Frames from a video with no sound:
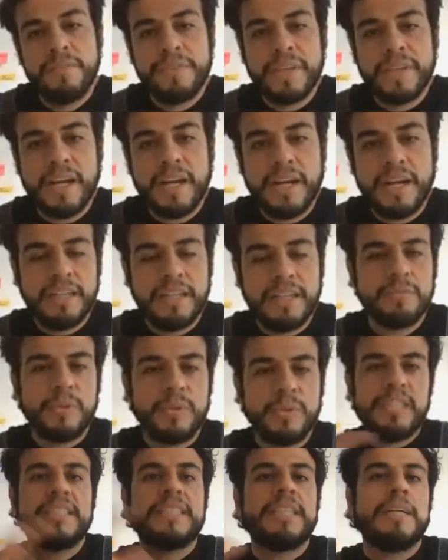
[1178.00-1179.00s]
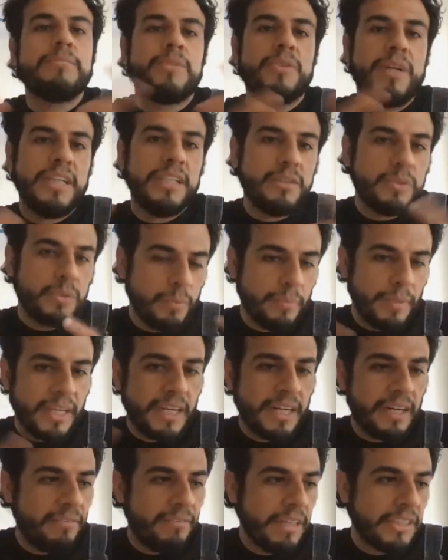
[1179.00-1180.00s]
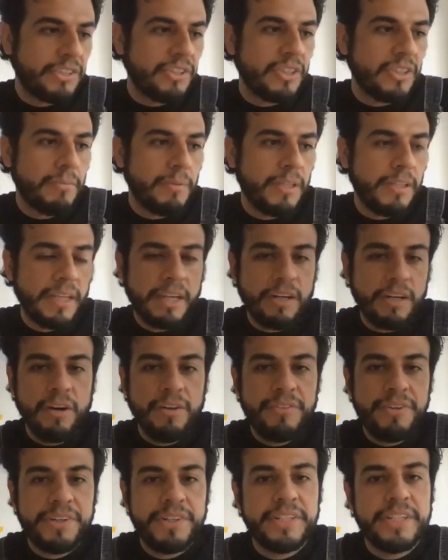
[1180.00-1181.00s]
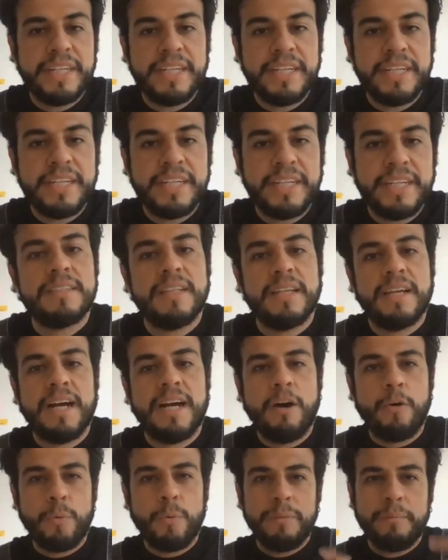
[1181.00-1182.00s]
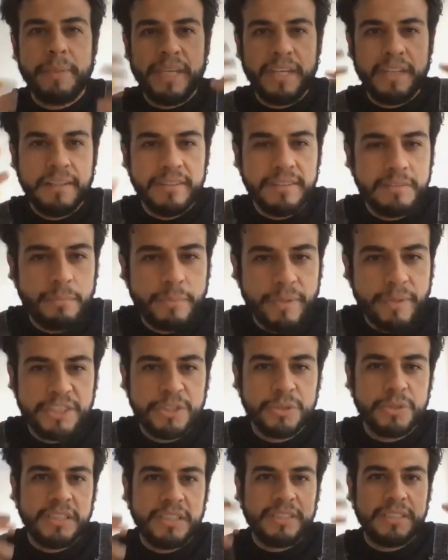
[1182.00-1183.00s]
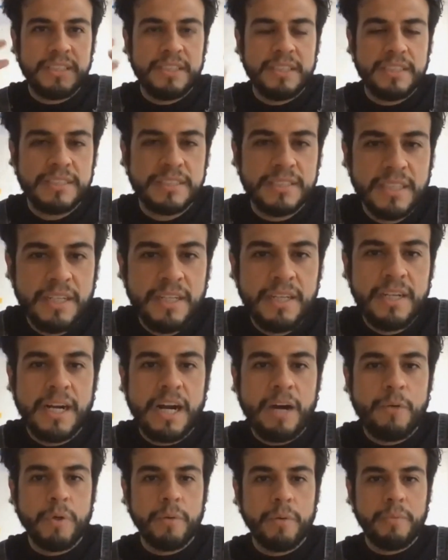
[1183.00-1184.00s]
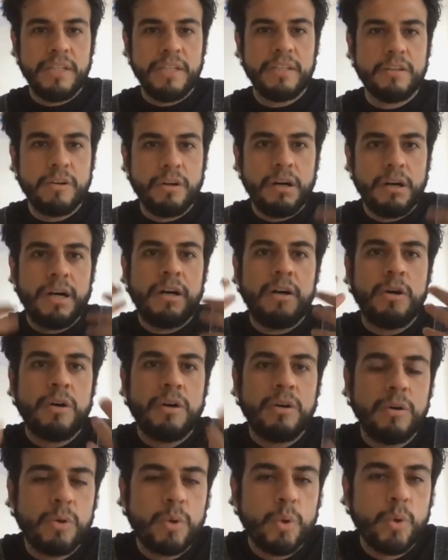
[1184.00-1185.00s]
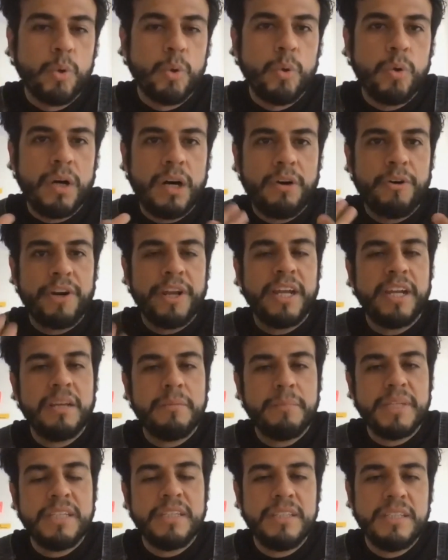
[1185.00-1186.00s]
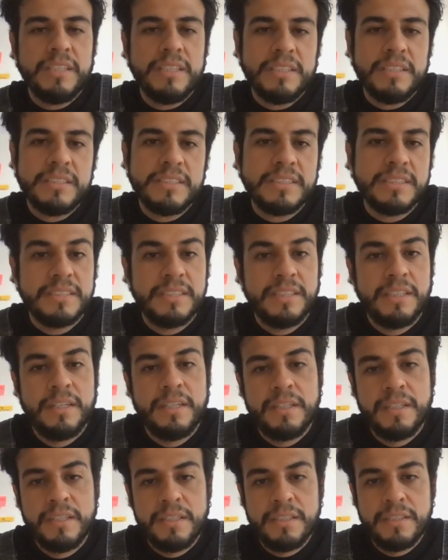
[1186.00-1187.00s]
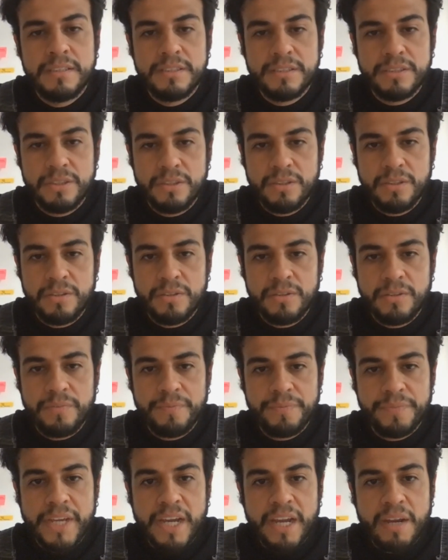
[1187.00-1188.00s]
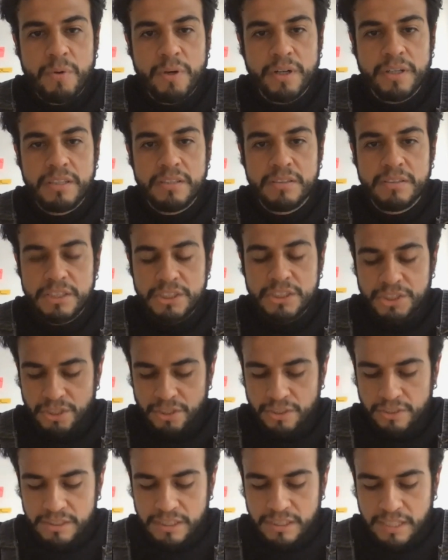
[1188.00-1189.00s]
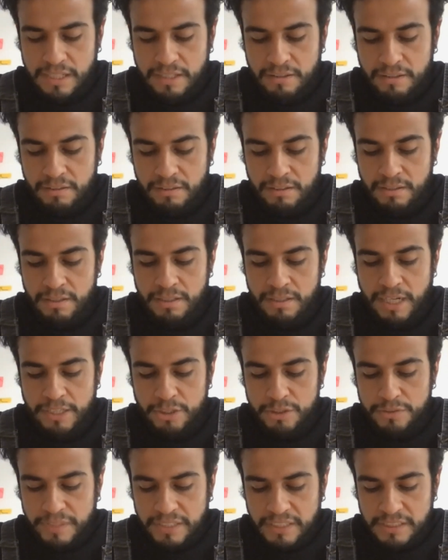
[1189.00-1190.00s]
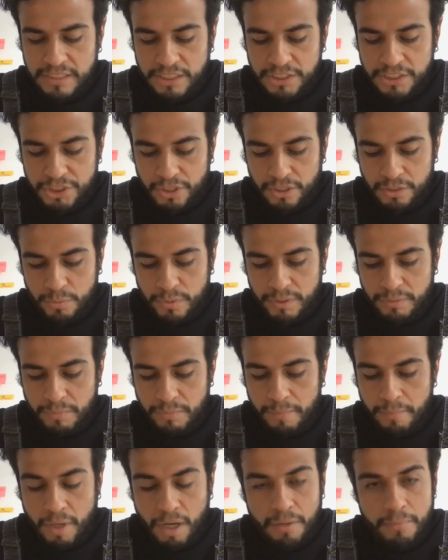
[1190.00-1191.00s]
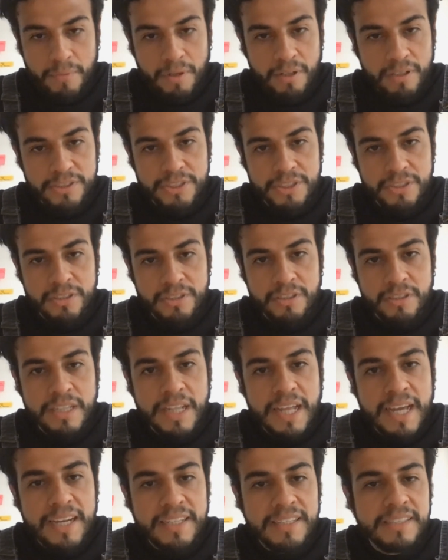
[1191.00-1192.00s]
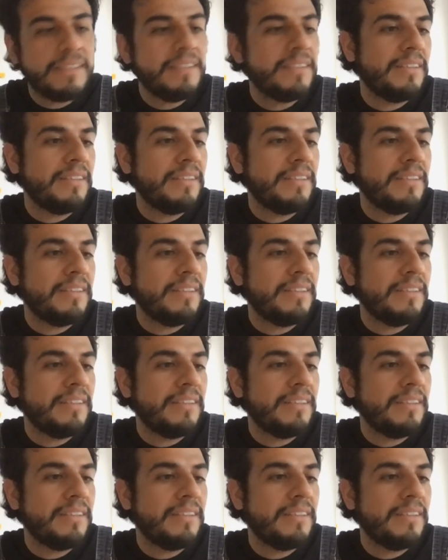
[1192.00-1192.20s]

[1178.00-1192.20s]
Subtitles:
And with this, I'm trying to make a reflection about like otherness, like how we build prejudices, how we build who our enemy is. So yeah, I'm working on this short now. I just finished a short with my mom also online.